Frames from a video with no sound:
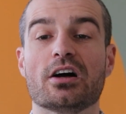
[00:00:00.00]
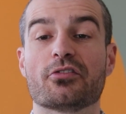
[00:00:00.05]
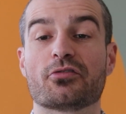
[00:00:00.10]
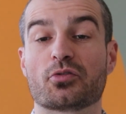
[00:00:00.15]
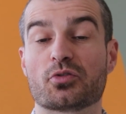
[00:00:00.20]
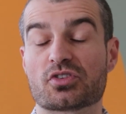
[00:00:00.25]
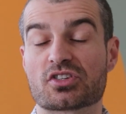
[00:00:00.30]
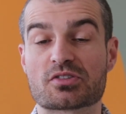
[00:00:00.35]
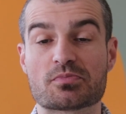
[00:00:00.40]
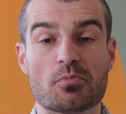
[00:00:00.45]

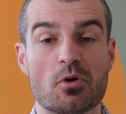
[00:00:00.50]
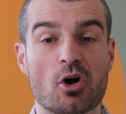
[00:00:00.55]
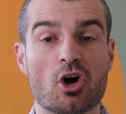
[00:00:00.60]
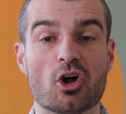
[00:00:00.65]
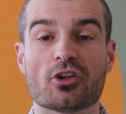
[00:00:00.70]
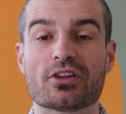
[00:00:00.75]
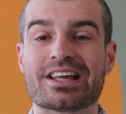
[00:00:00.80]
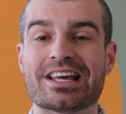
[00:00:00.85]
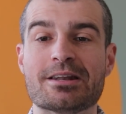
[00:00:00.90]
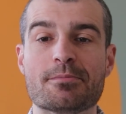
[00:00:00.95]
for
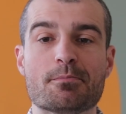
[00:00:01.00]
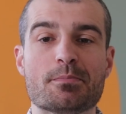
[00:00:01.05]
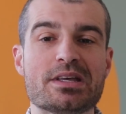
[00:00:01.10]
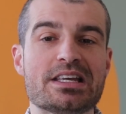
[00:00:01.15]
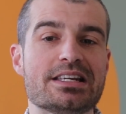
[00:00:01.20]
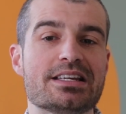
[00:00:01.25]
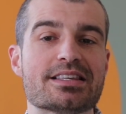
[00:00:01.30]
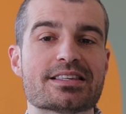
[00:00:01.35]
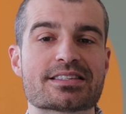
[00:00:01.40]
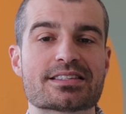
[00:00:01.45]
small and
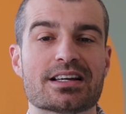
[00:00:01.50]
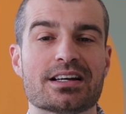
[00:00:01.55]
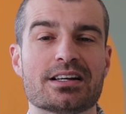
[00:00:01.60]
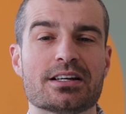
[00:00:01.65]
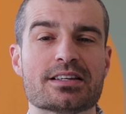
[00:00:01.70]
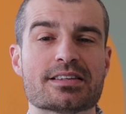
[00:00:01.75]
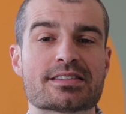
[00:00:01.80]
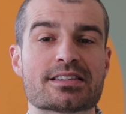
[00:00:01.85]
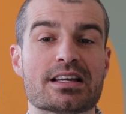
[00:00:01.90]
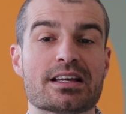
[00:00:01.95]

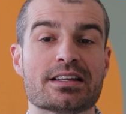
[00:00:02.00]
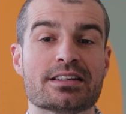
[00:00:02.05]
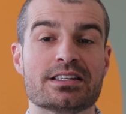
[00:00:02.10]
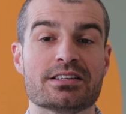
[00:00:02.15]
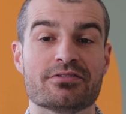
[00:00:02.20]
medium-sized